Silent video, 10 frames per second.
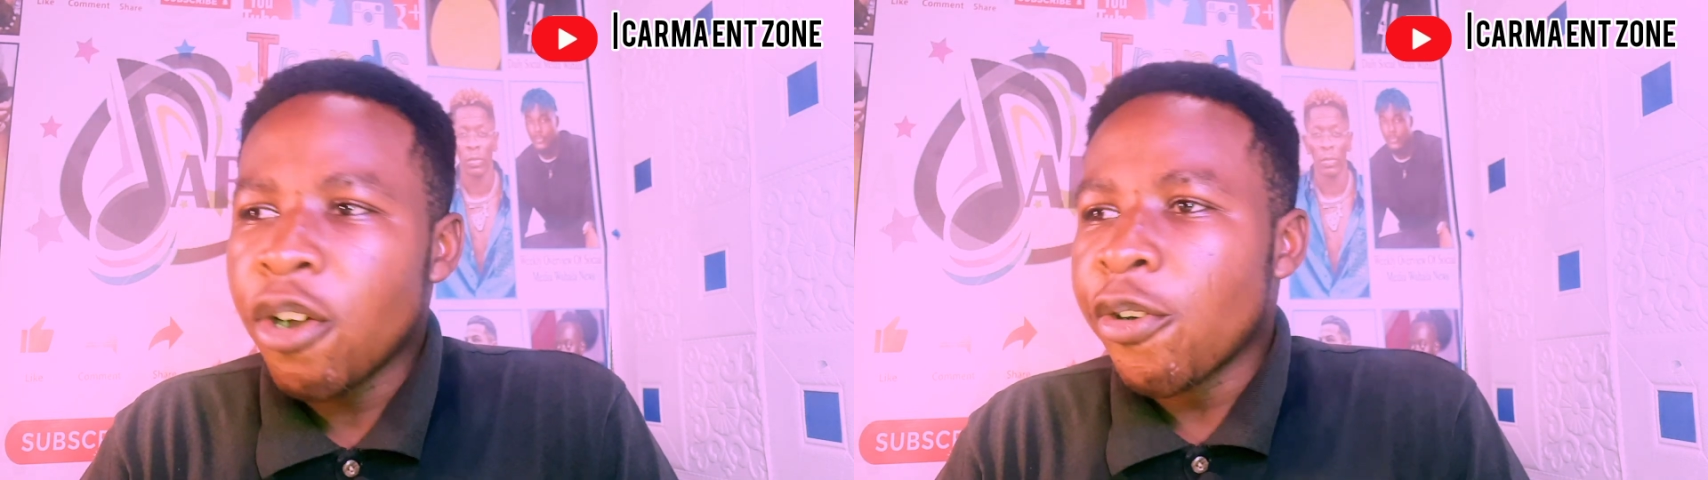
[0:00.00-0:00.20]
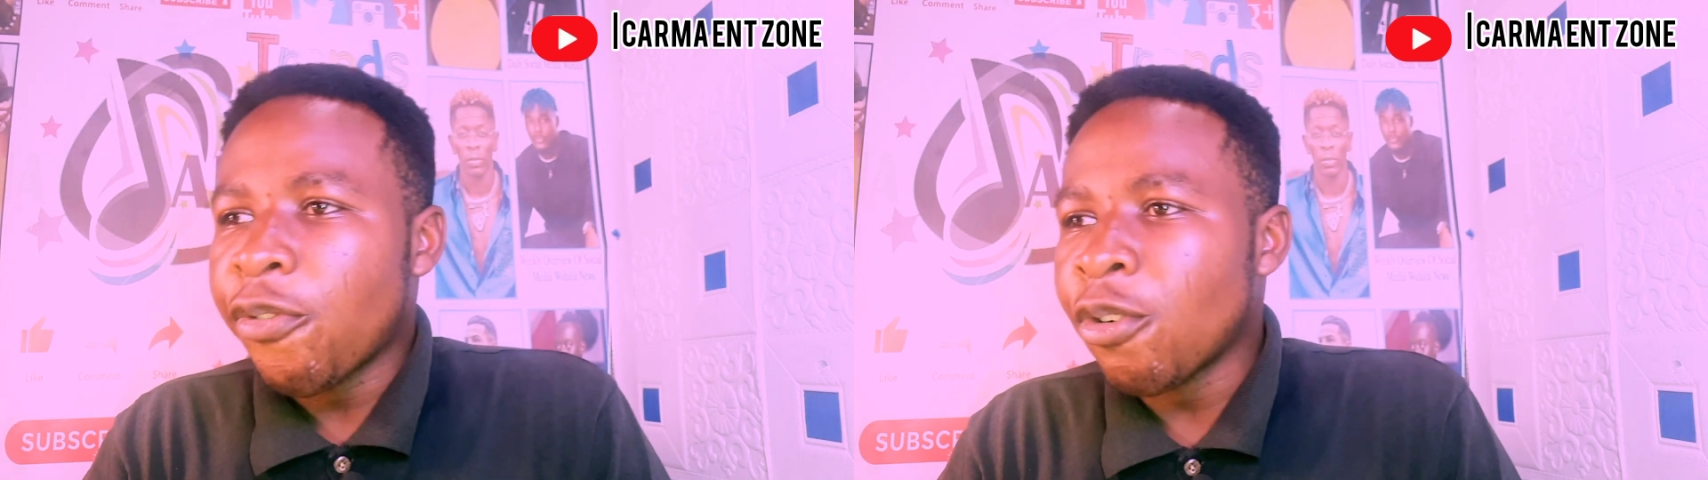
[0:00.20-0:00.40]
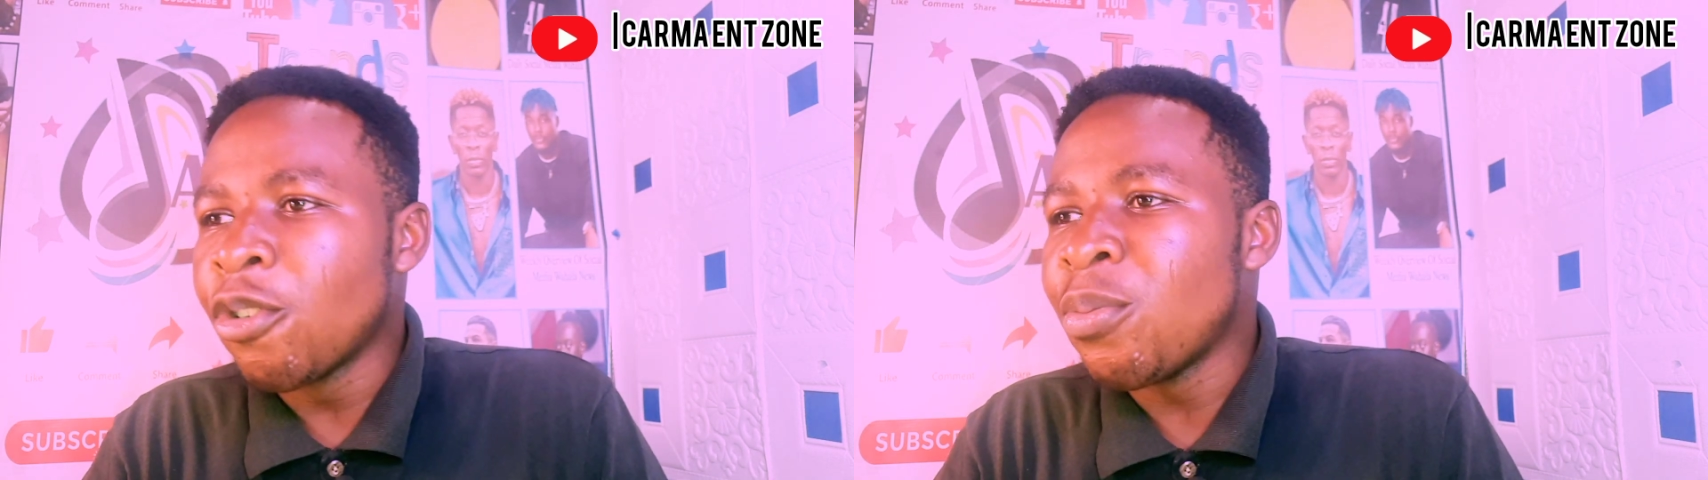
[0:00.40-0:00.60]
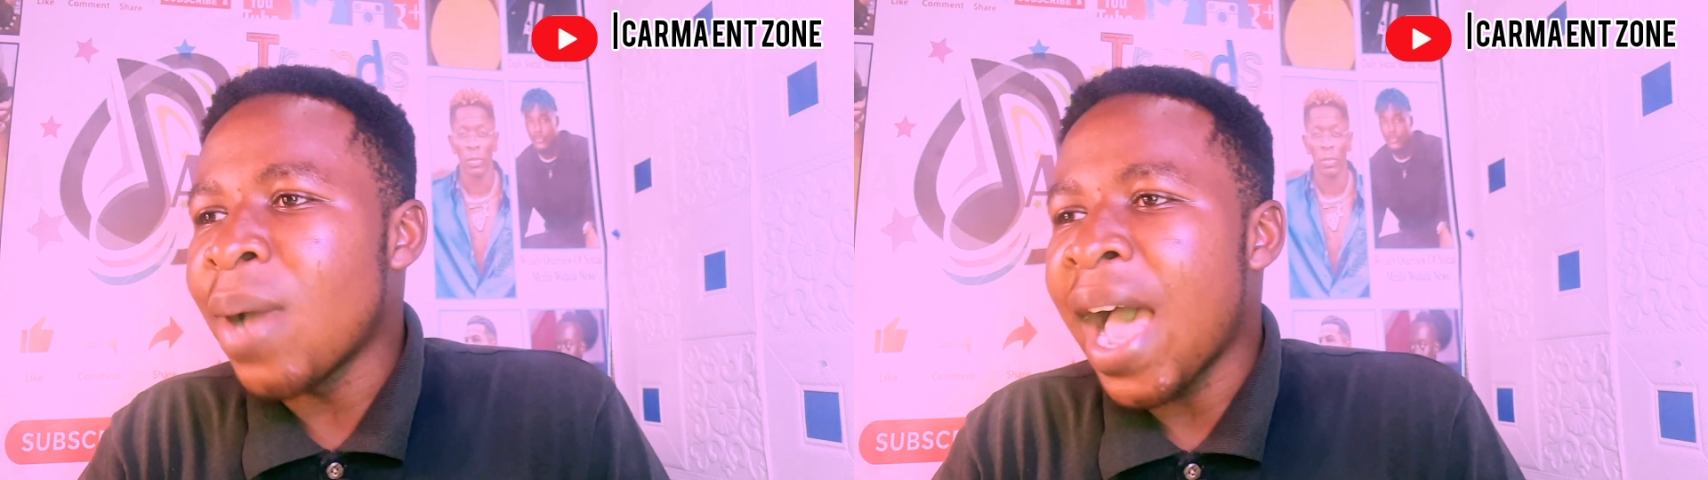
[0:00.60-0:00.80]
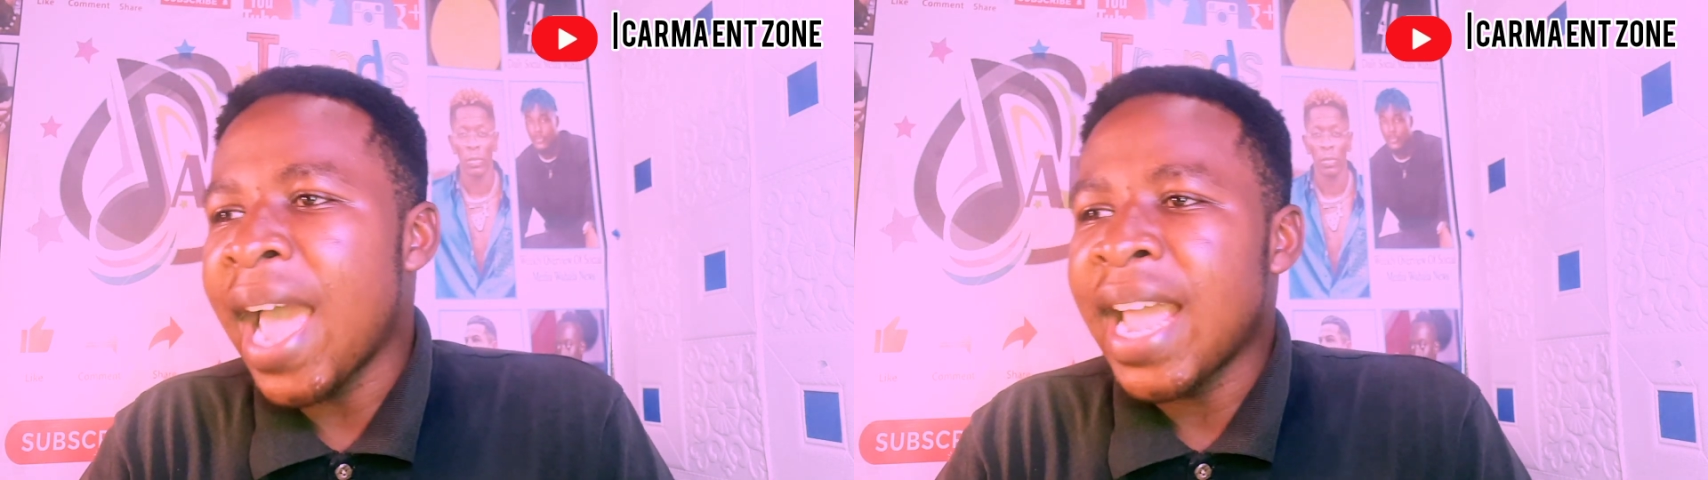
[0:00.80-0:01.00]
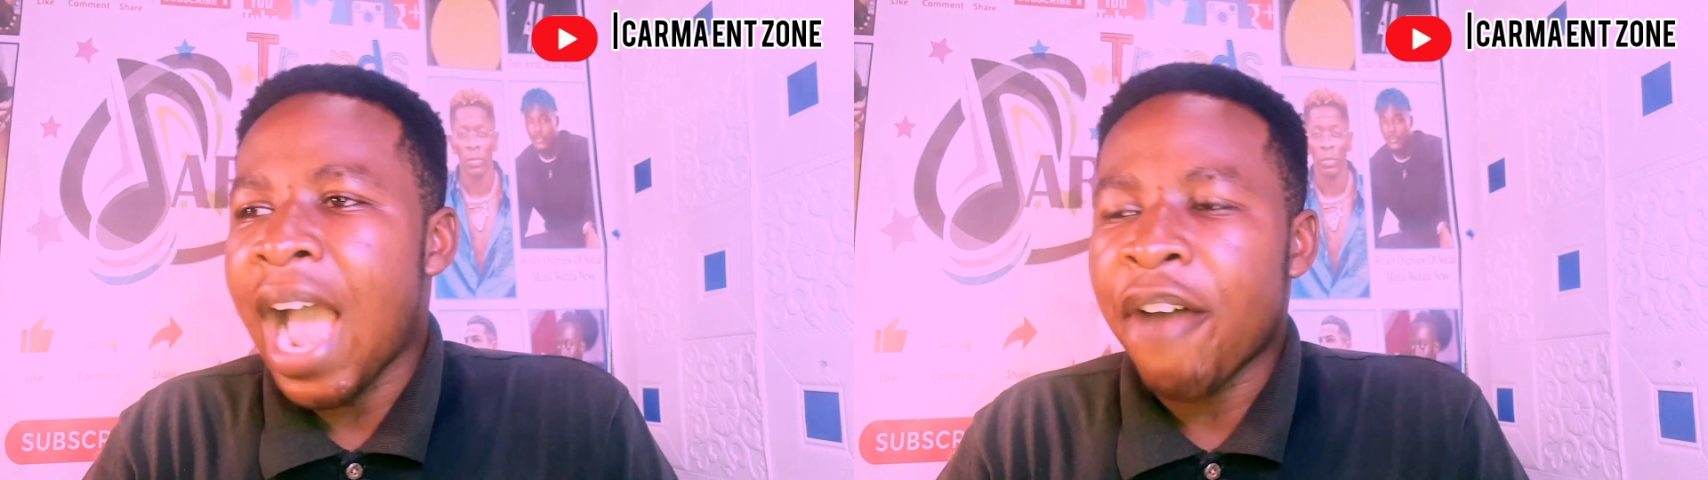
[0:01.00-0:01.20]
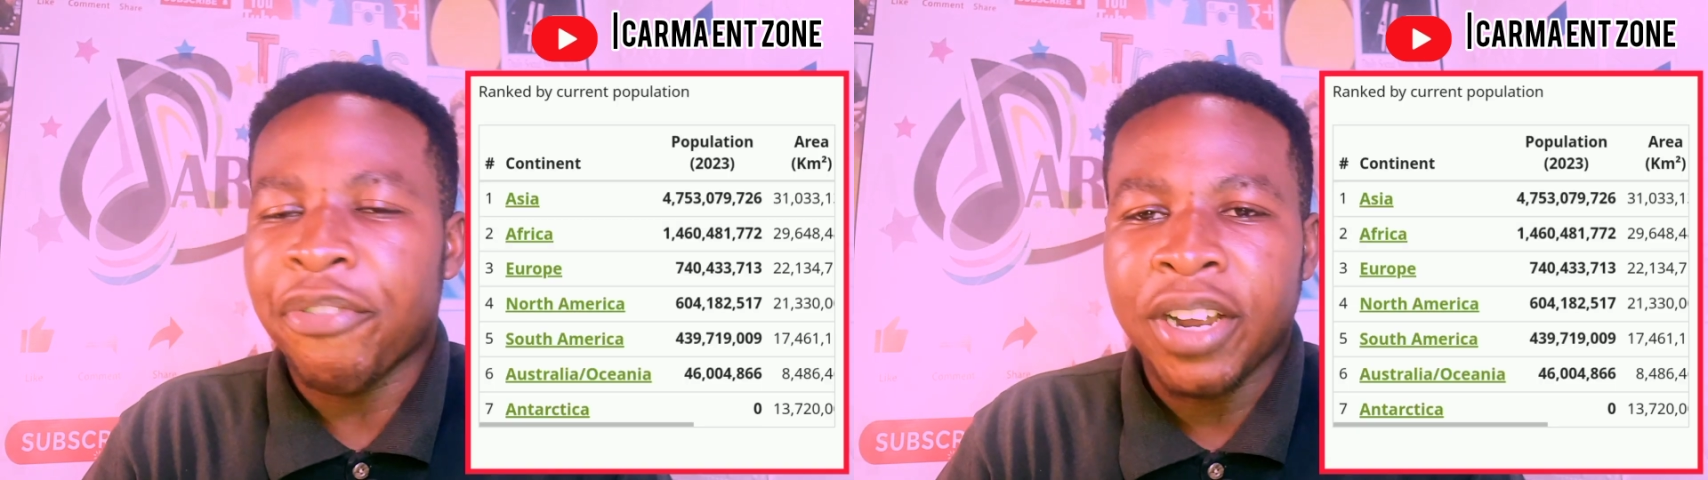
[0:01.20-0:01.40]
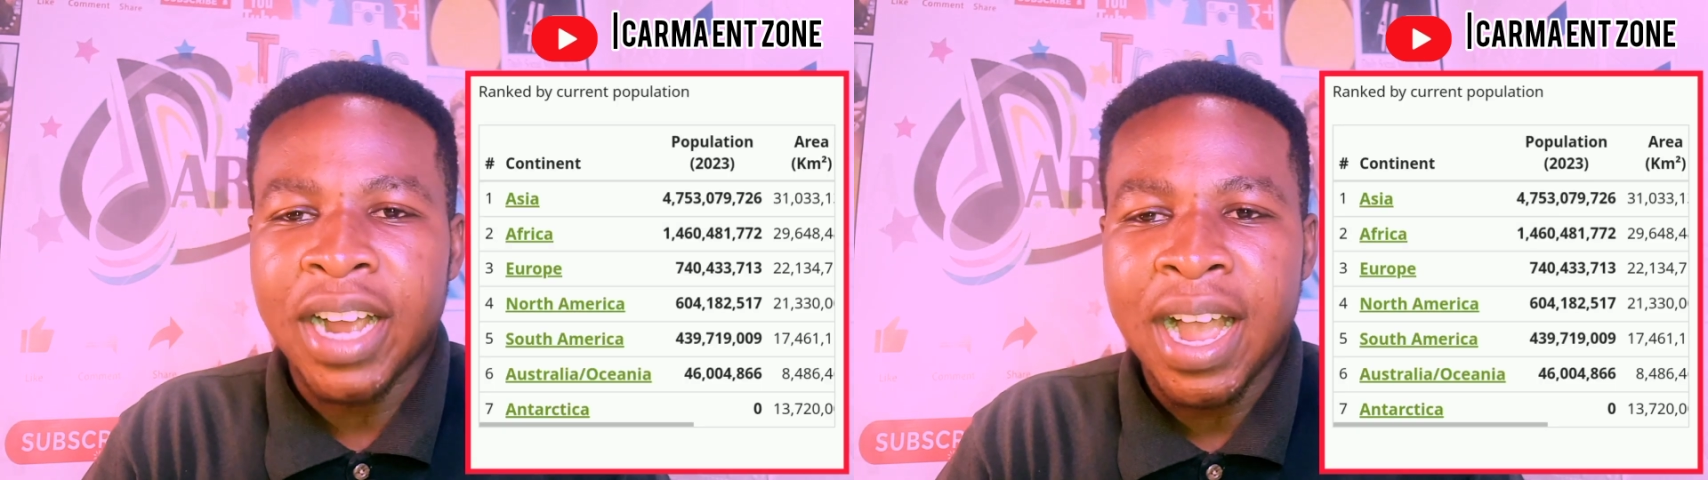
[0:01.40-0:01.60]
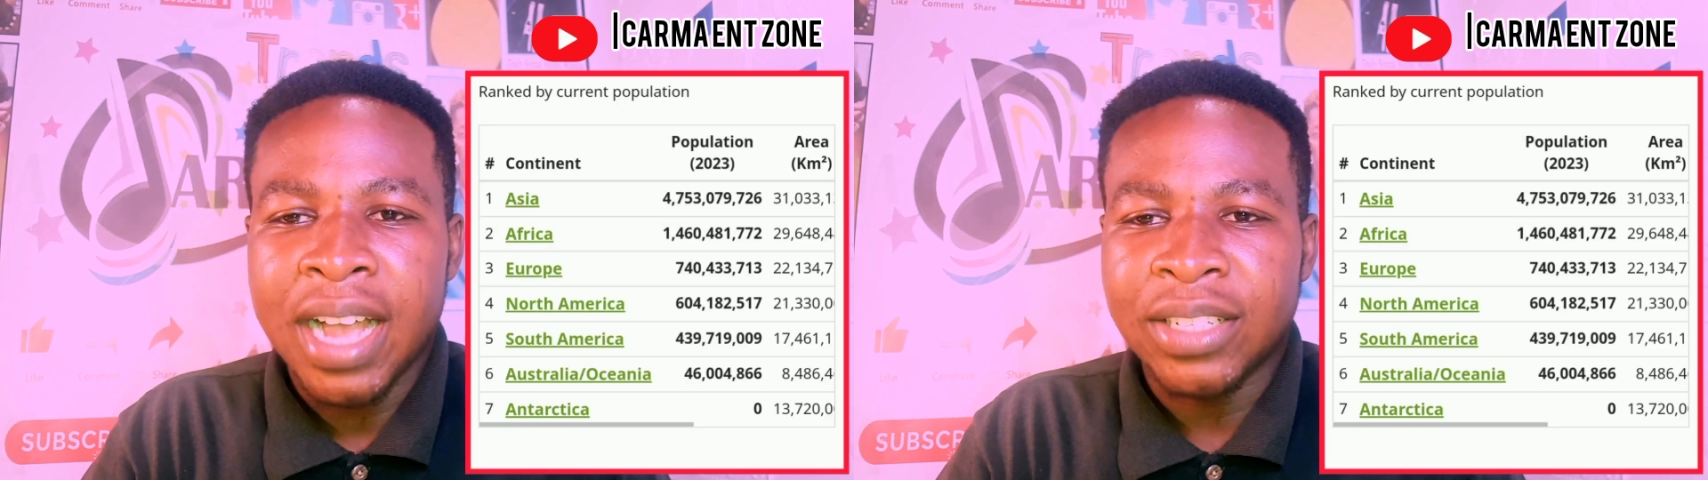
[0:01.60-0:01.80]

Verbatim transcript: followed by Africa.